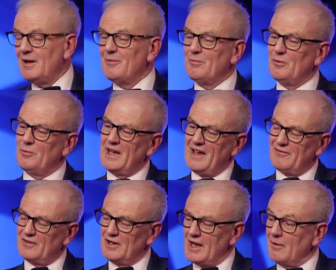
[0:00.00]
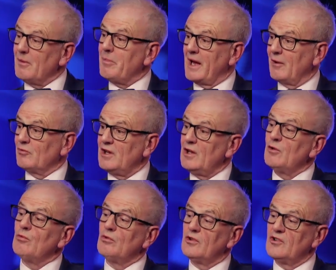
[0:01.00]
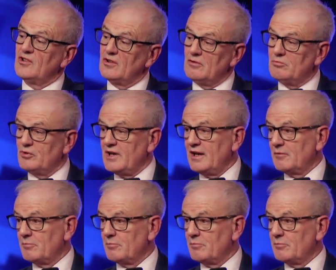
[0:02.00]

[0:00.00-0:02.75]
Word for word: but we have to know about it in order to protect